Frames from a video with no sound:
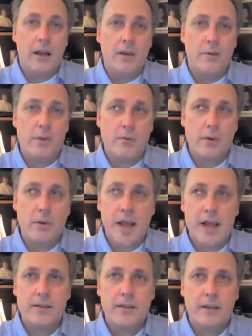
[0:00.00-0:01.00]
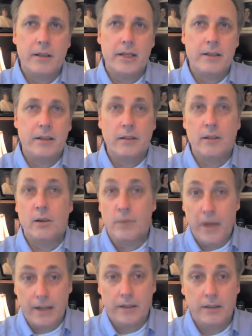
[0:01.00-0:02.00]
So we would ask, is it
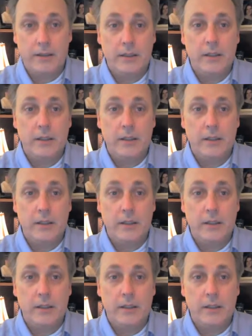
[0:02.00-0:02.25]
correct?